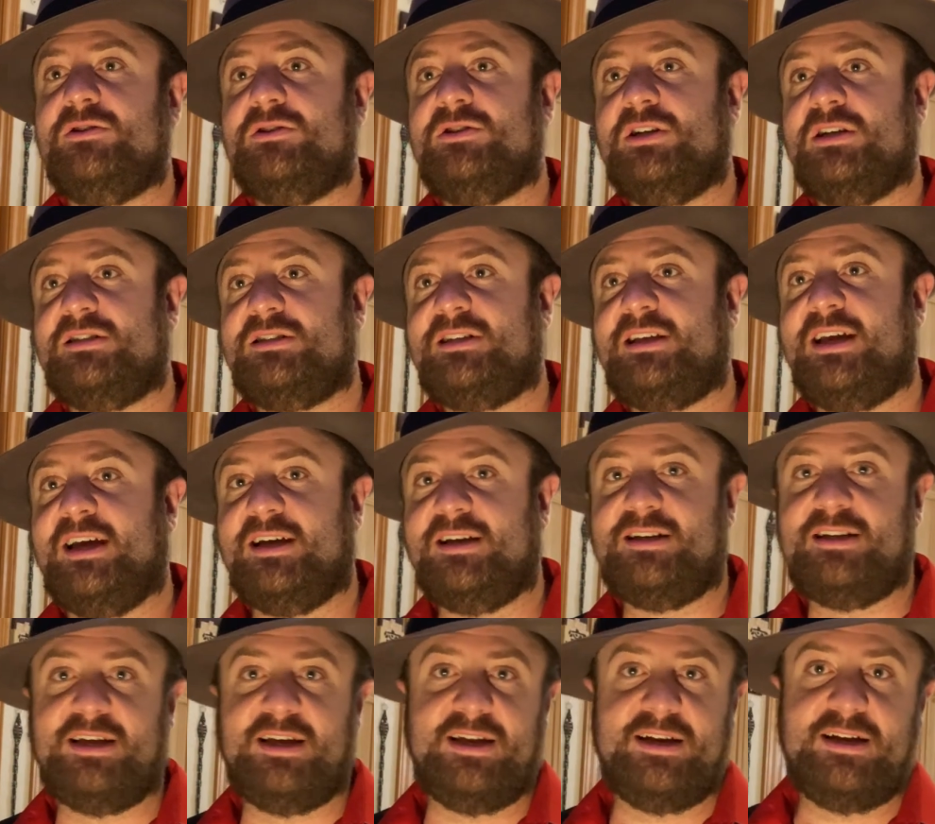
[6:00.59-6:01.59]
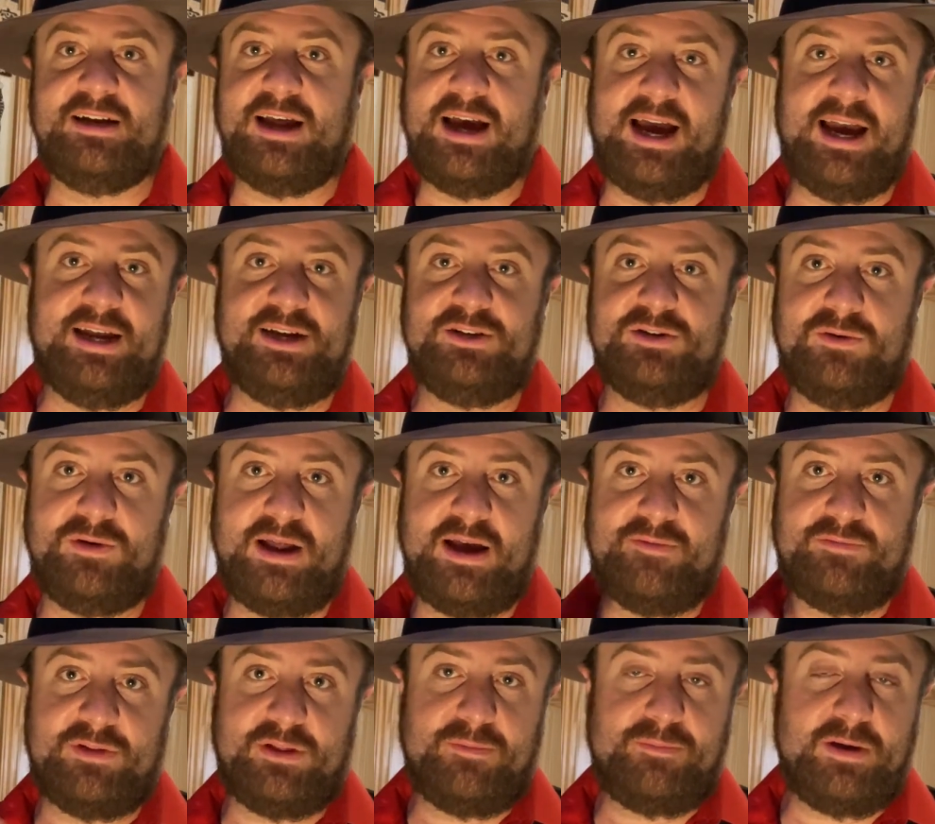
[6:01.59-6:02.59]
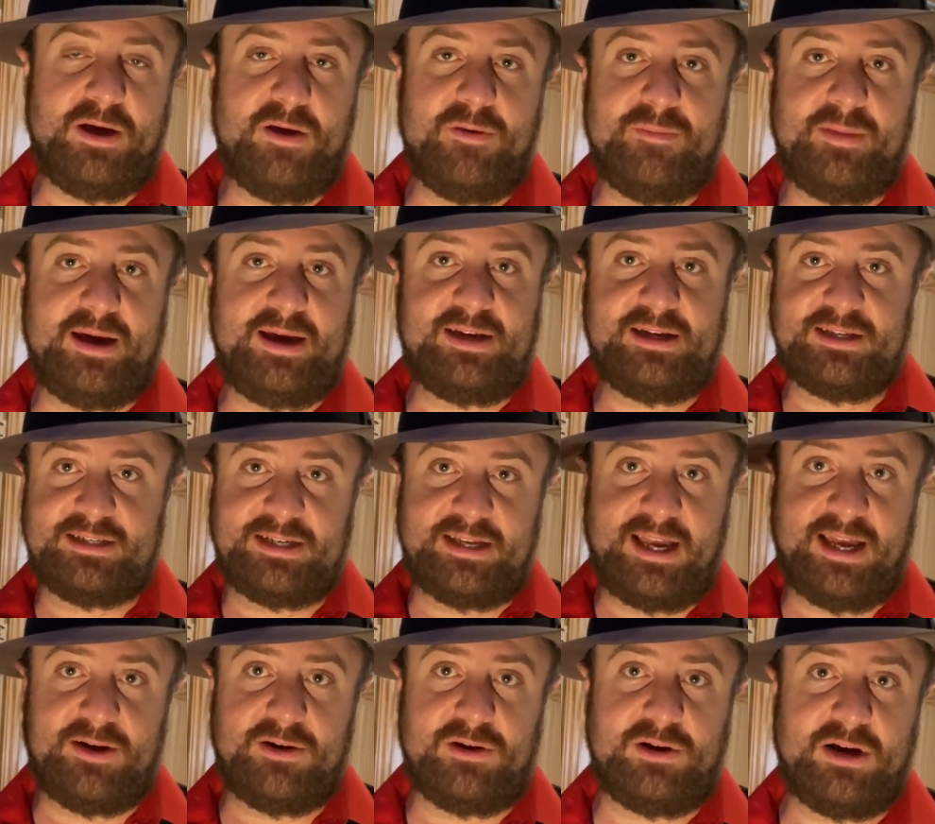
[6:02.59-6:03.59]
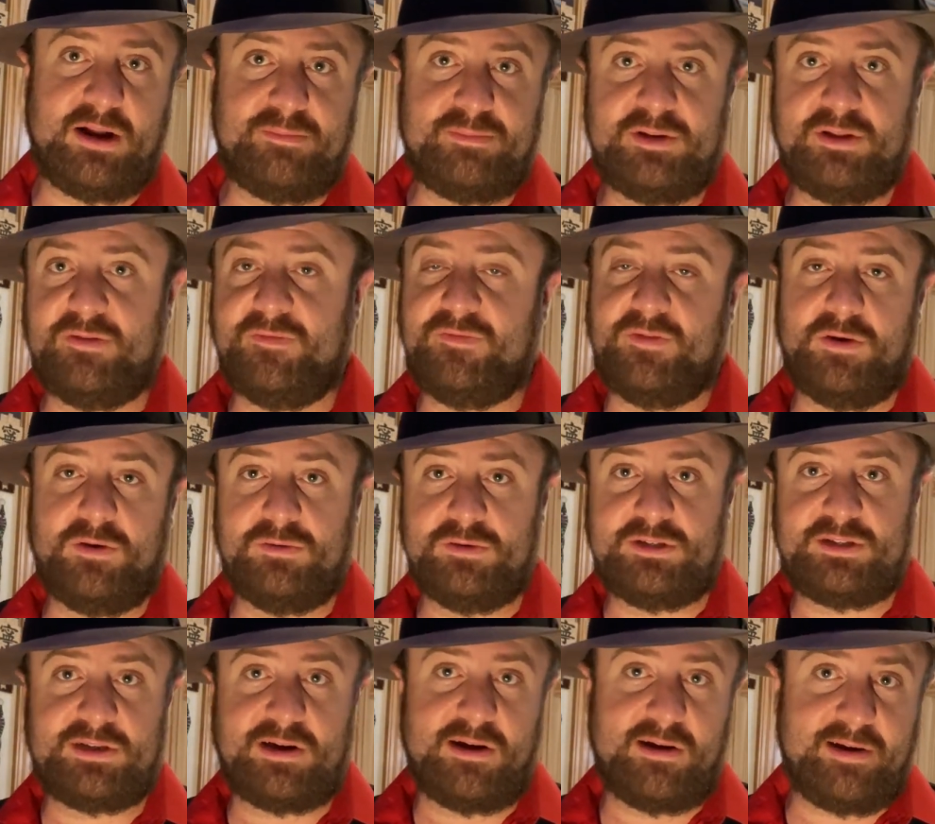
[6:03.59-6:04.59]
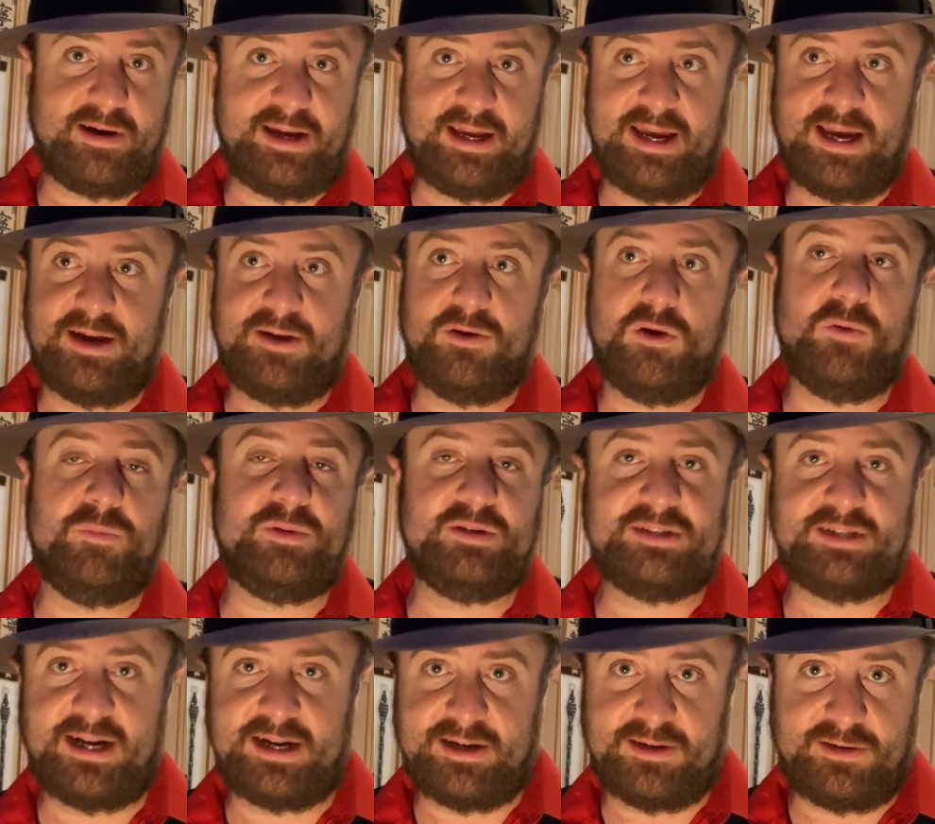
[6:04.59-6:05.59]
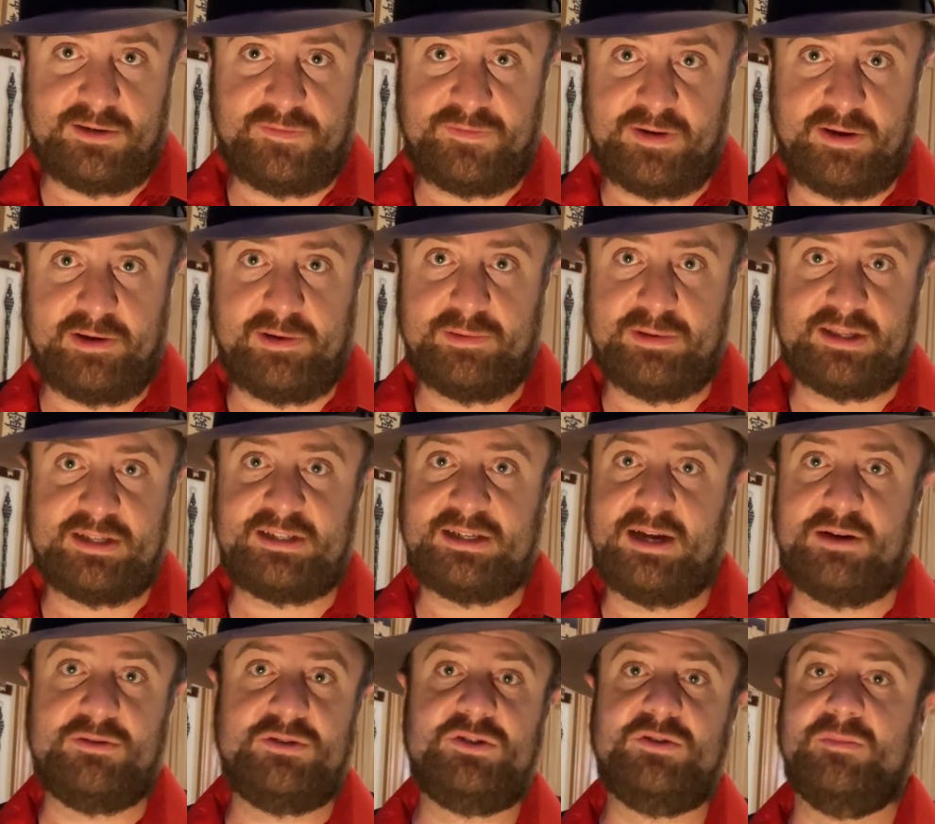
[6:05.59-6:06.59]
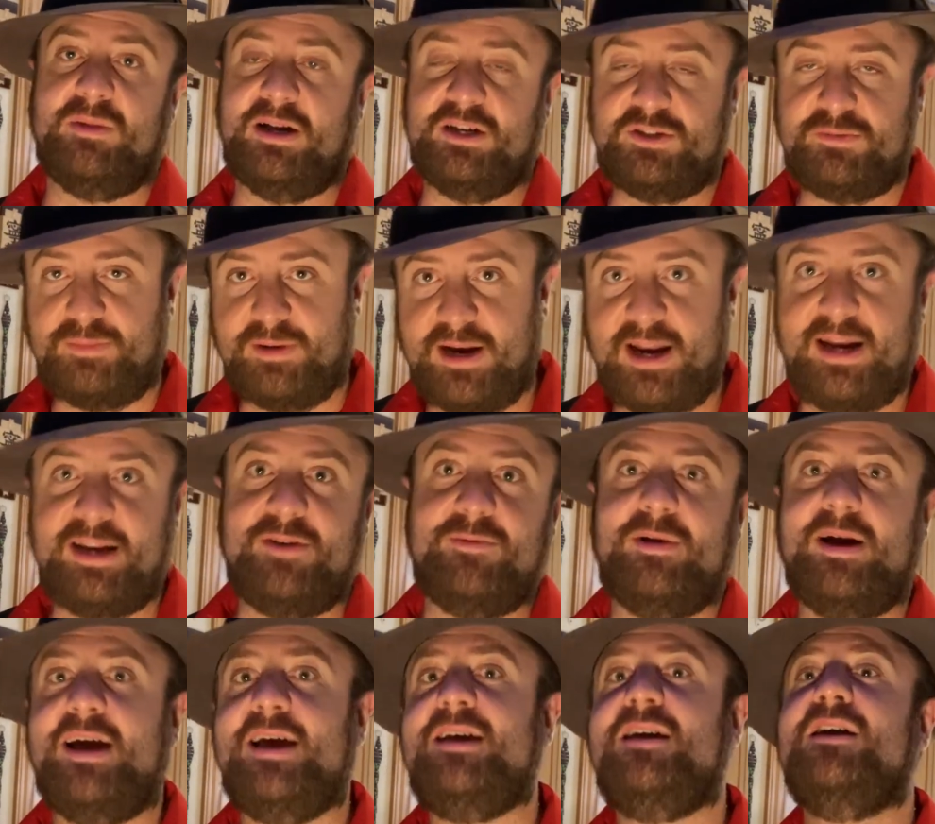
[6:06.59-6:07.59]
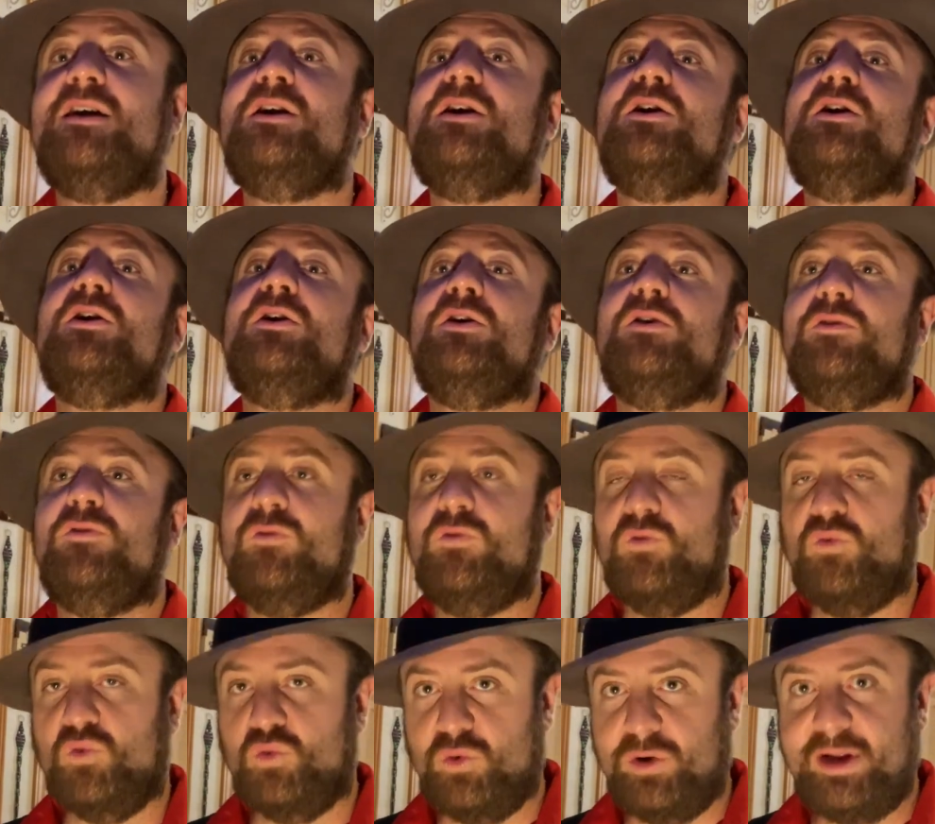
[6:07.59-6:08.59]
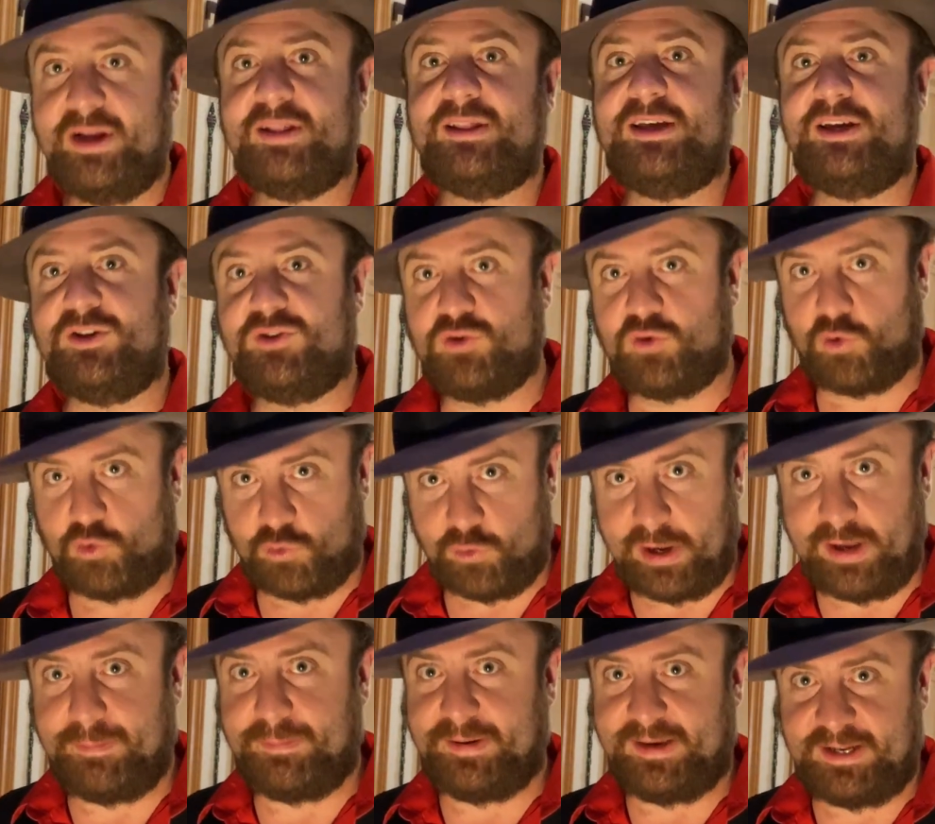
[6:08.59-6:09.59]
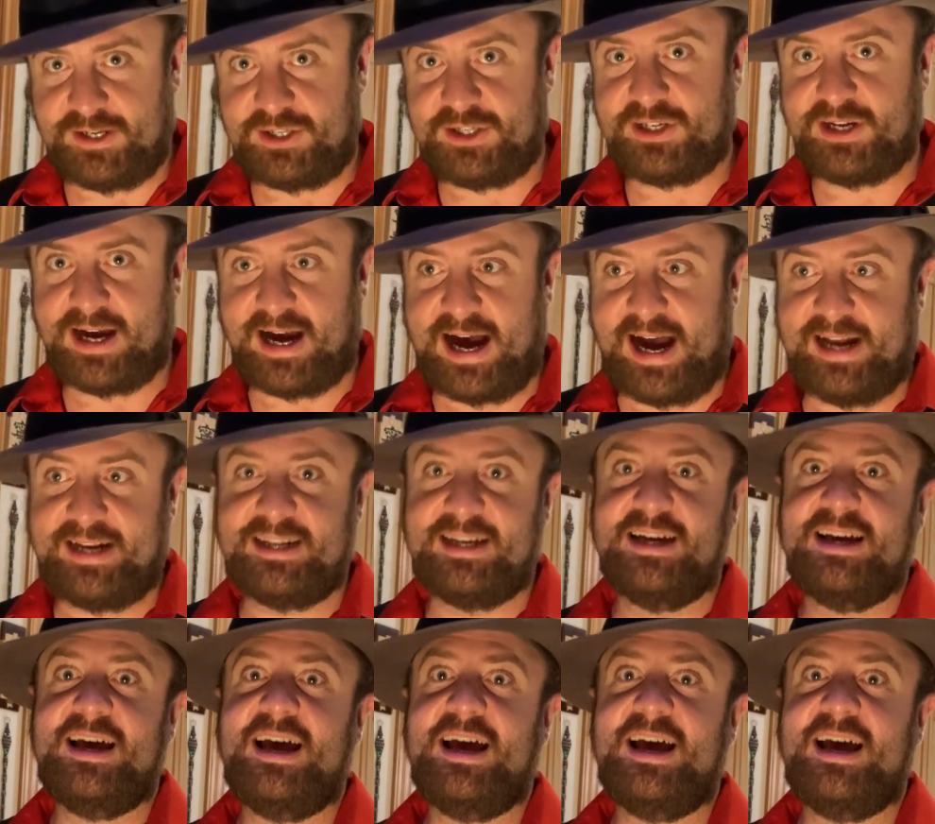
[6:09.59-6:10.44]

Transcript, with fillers: just kicked in. I don't have a lapel mic because I can't hook it up to the phone, sorry. I hope it's not interfering with the sound too much. But anyway, really creepy shot.